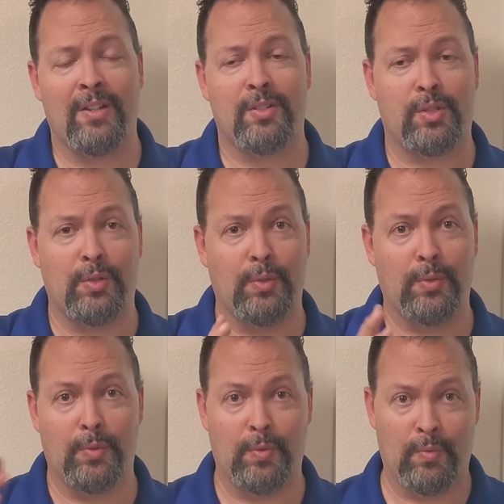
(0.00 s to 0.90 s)

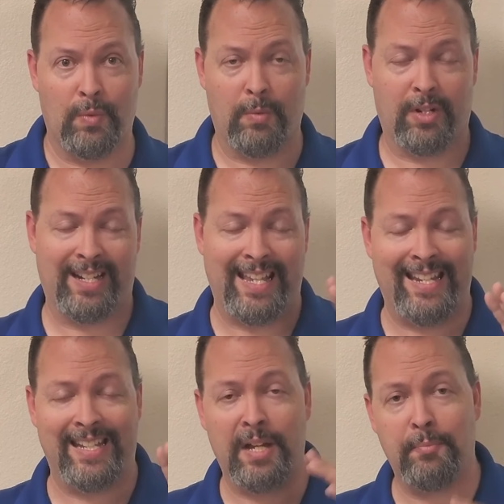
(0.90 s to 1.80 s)
to what we're going to
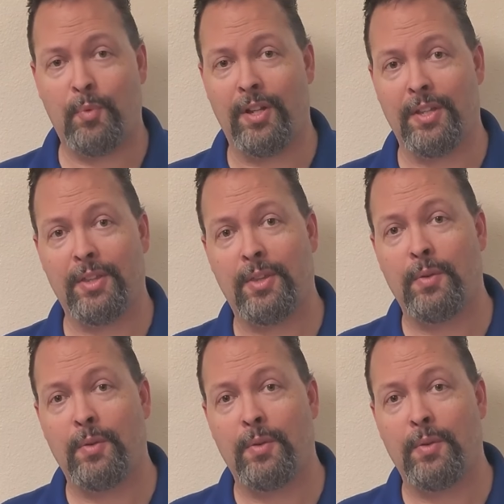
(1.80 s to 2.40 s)
end up with,